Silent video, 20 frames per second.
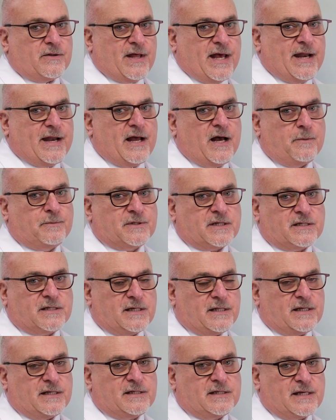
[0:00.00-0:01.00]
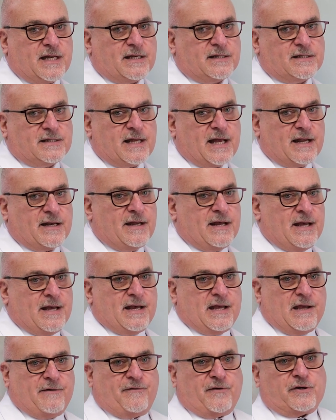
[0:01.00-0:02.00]
that helps us in the sense that
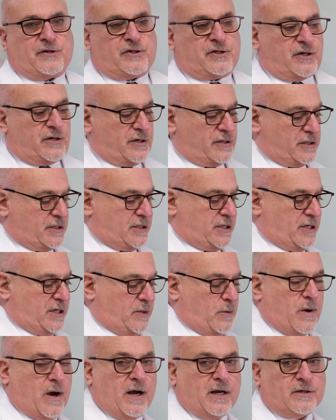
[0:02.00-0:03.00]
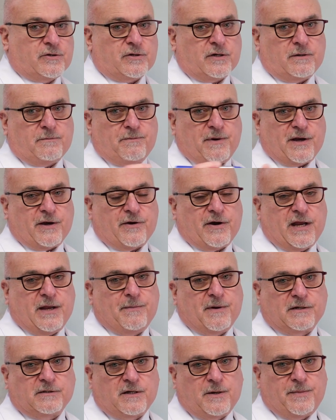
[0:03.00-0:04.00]
if your sugar's 200 but your
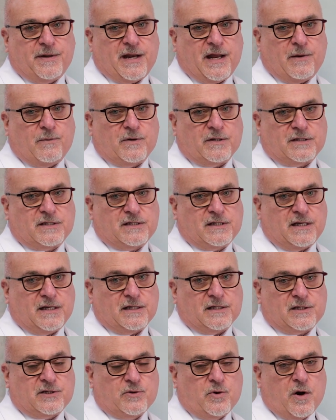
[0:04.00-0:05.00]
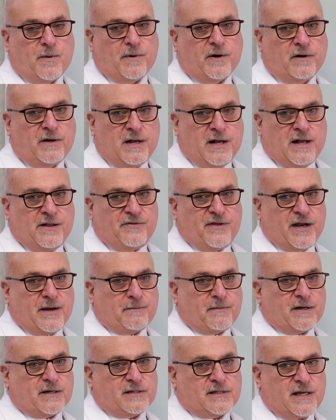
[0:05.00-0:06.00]
hemoglobin A1C is normal, then I'm
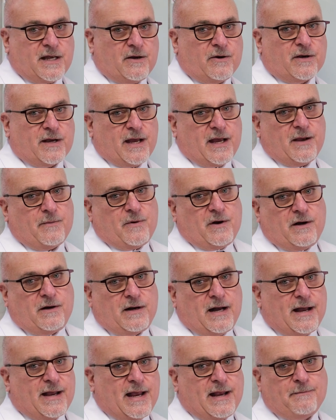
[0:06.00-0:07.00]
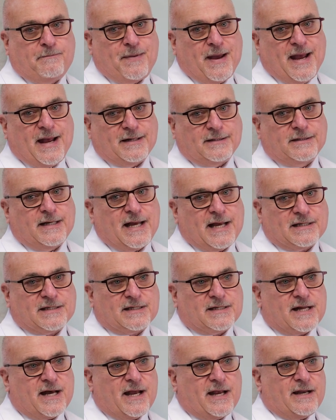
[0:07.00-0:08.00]
going to say, okay, well, I ate bad
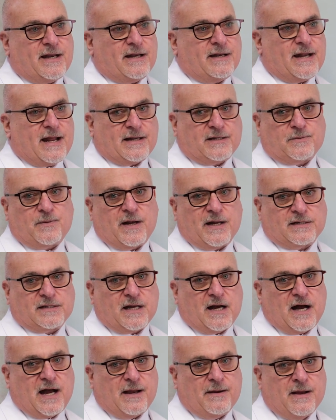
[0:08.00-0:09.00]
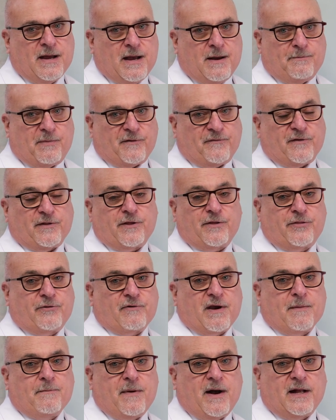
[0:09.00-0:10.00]
last night and that's why it's high, but for the
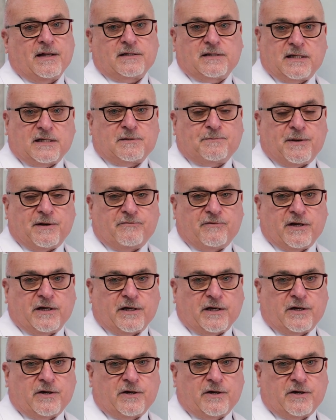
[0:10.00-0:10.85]
3 months it's been really